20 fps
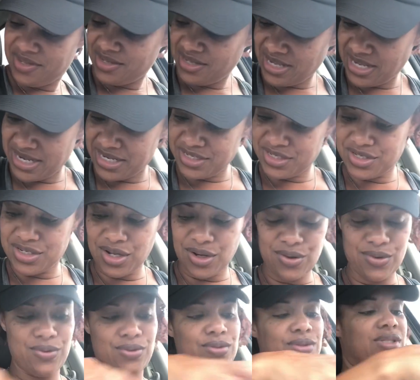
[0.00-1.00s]
I
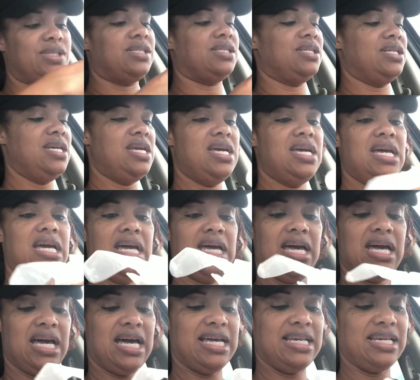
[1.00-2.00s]
don't.
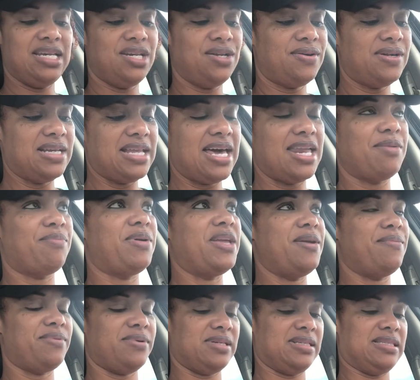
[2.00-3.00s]
And I know a lot of
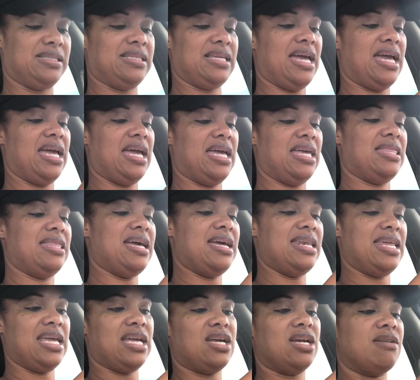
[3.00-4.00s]
people are saying that
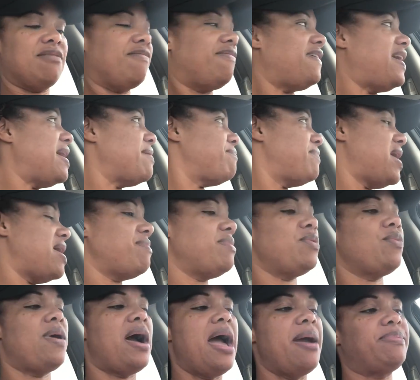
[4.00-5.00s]
they couldn't find baby
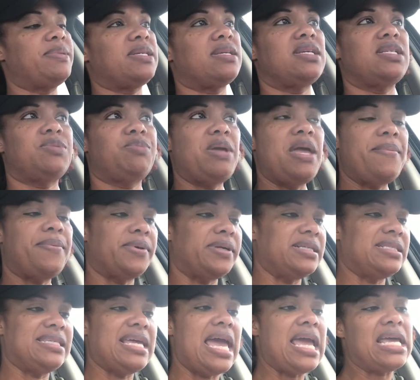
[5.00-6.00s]
wipes because people are
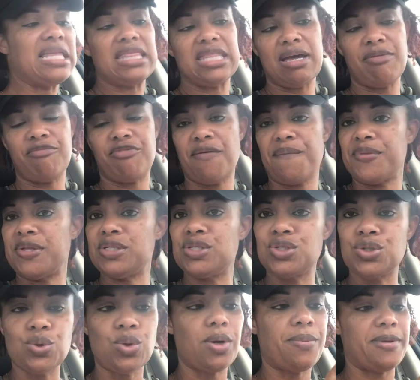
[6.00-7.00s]
taking them from the
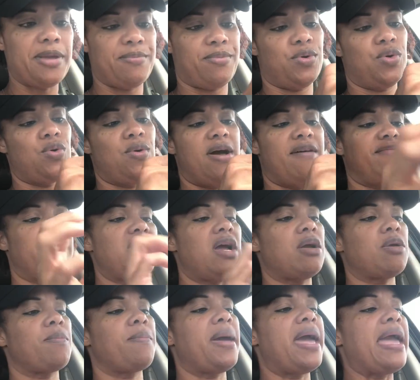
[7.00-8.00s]
store, people who have
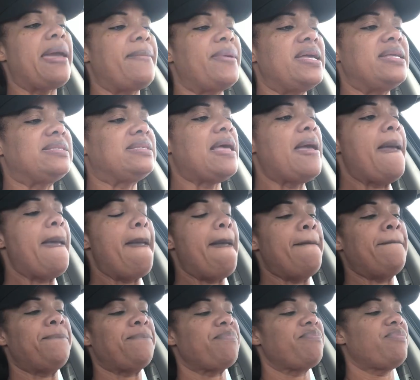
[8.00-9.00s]
young babies.
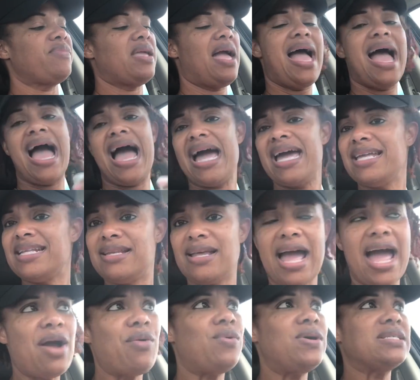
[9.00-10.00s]
I,
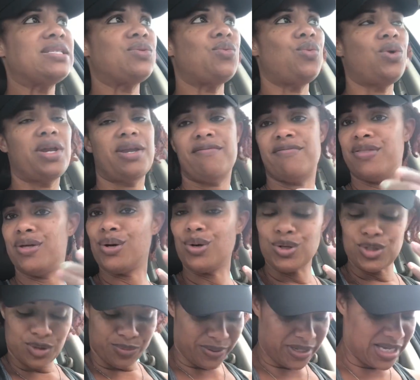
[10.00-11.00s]
I wasn't one of
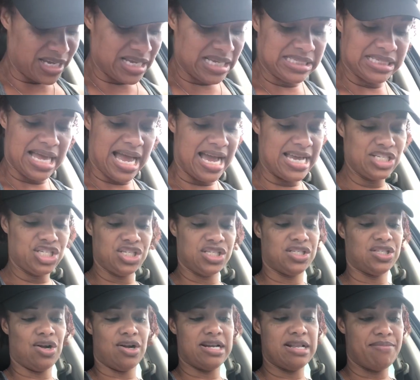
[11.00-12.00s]
those because I just
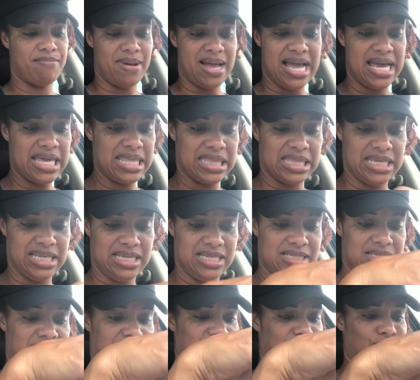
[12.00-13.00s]
started buying
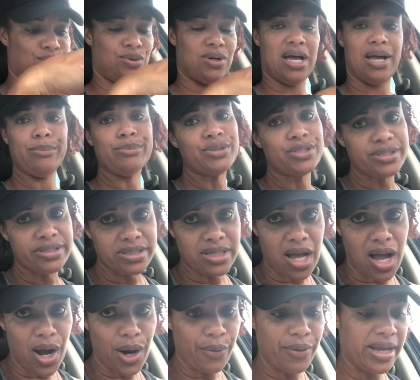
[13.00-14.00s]
these. So I'm
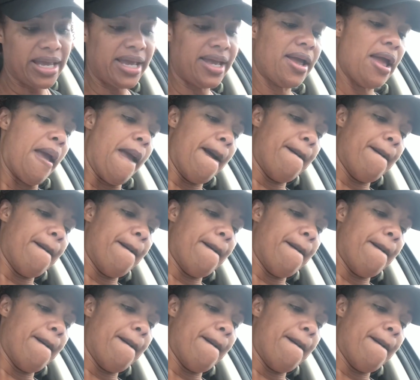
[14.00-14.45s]
sorry.